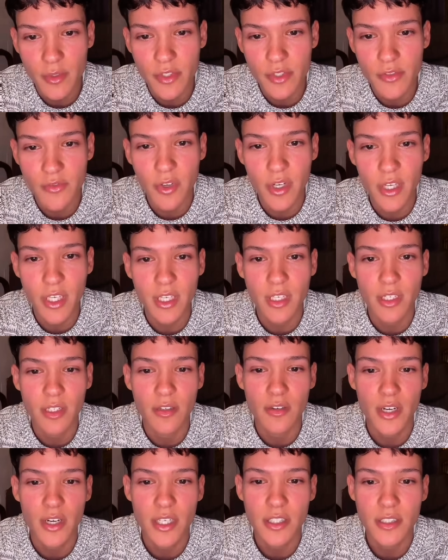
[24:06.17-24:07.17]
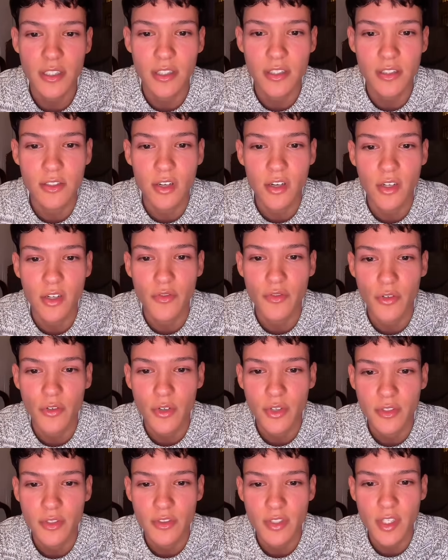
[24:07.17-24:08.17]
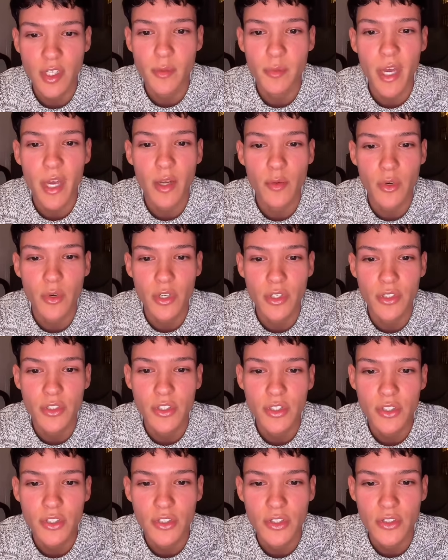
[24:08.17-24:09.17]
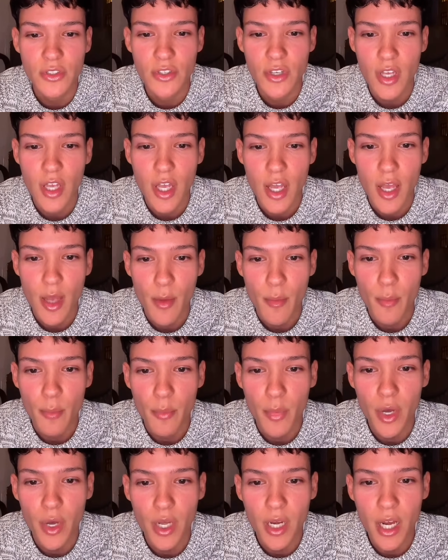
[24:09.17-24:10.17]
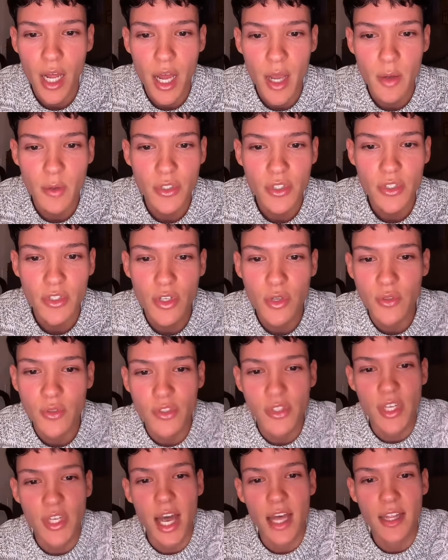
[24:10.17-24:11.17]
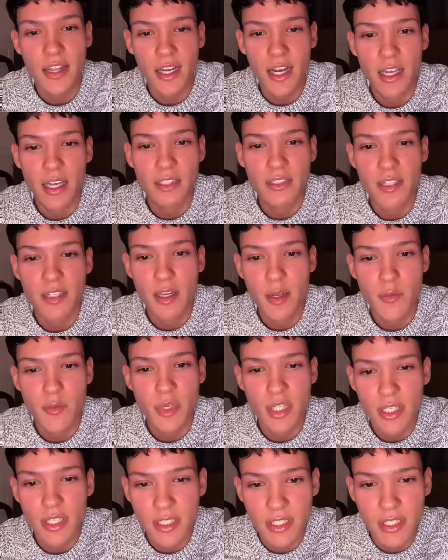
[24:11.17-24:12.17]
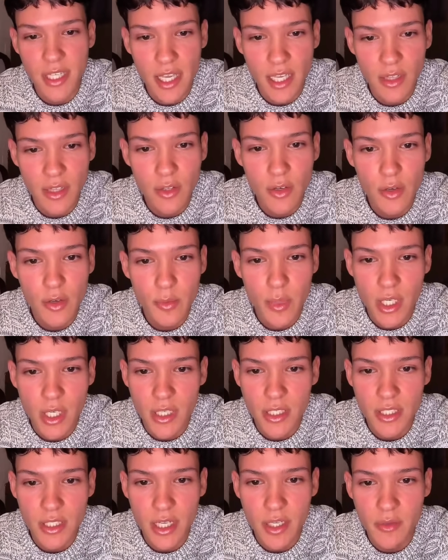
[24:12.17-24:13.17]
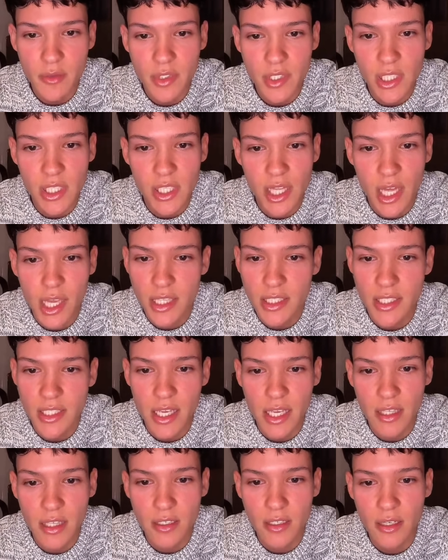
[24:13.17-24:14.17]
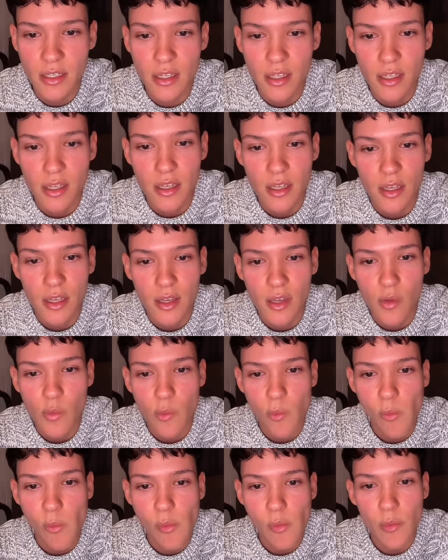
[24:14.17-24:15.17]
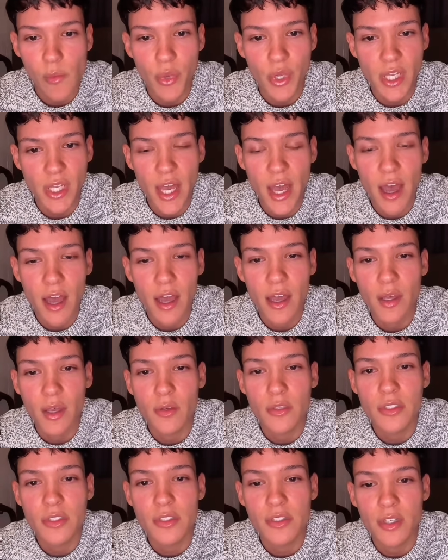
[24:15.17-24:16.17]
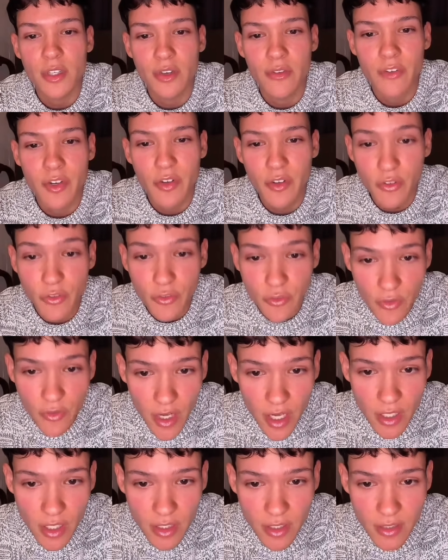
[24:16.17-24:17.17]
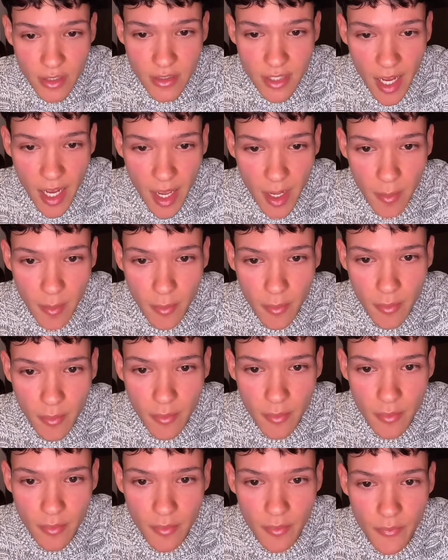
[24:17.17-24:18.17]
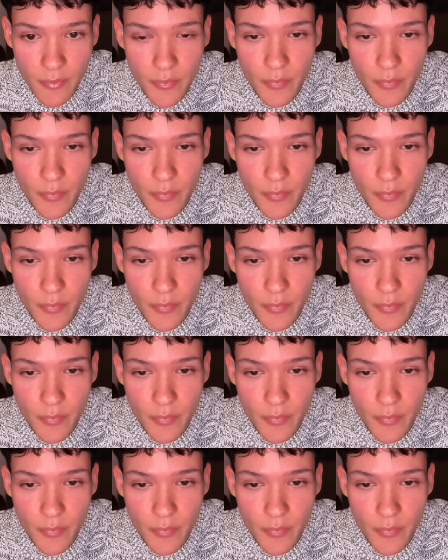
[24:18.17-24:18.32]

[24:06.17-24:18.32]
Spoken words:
It was fucking crazy. Sorry for saying bad words. But I was so sad that I didn't meet Zayn, though, because I really liked Zayn. But yeah, it was a very fun time.